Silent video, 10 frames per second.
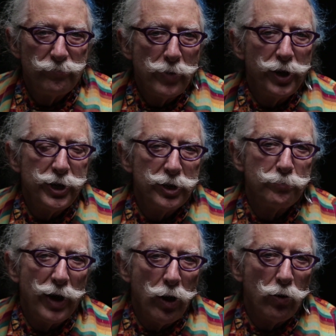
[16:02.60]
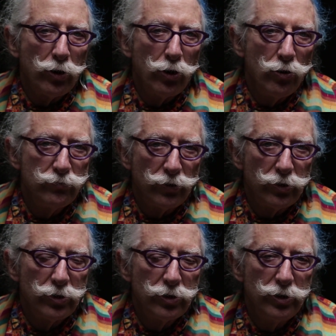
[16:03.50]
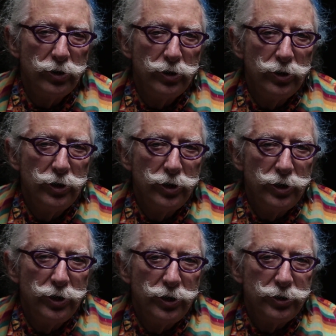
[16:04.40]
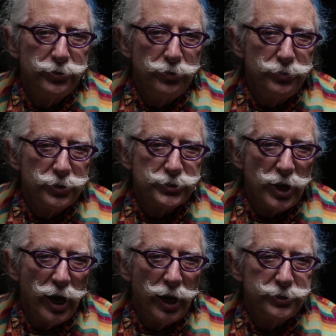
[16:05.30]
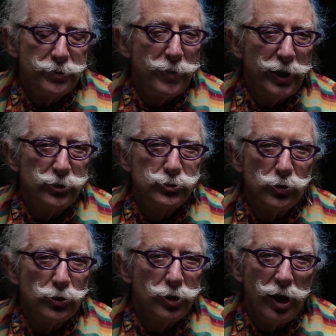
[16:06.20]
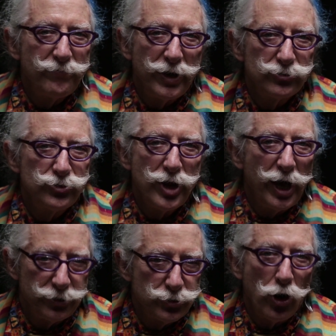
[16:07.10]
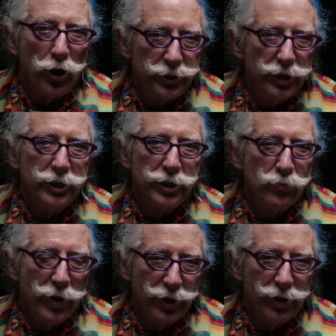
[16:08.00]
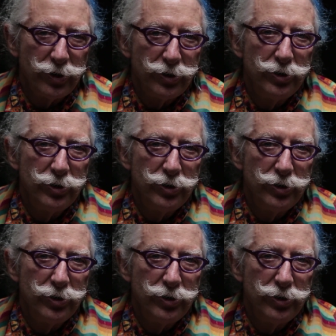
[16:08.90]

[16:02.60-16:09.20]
of money and power over to decide to make sure loving's not taught anywhere.